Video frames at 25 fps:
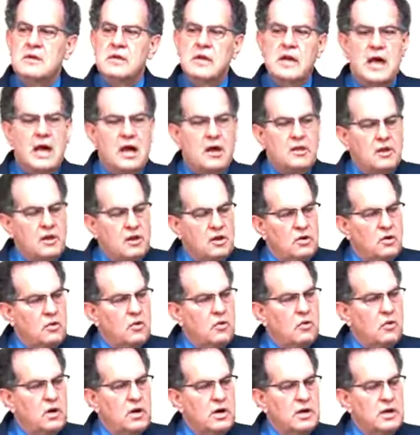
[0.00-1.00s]
And how the
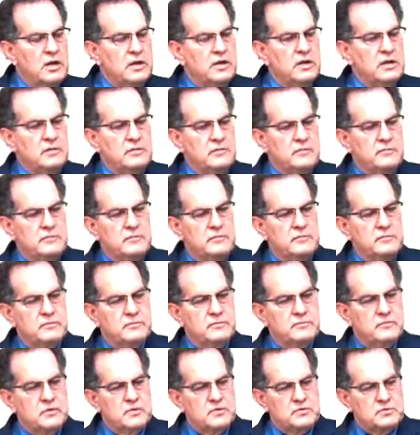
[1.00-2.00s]
Lord
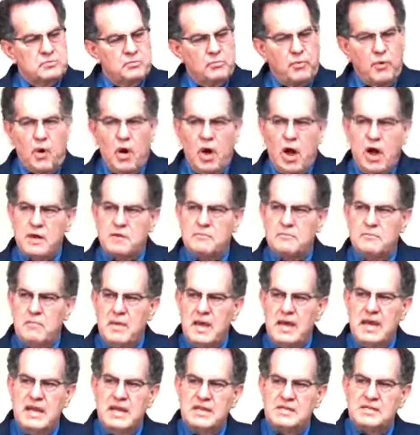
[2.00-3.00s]
was brought
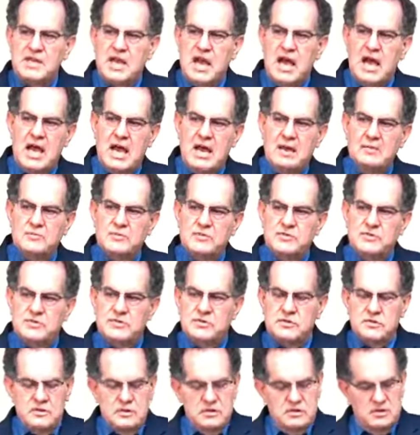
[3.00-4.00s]
many
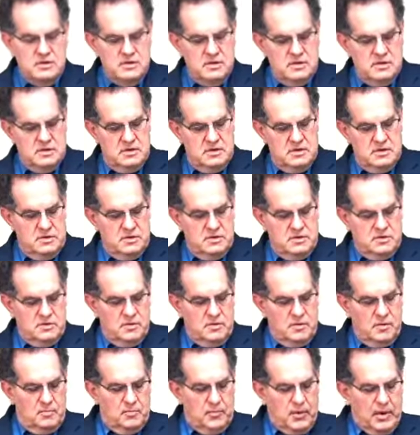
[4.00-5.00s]
times
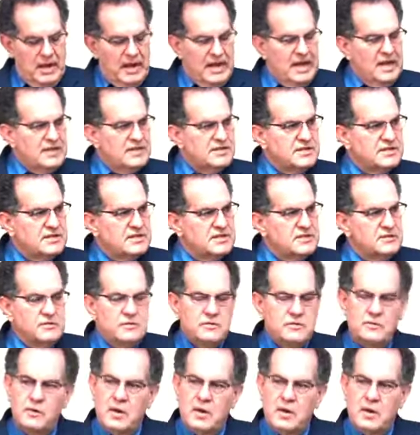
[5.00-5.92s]
to a place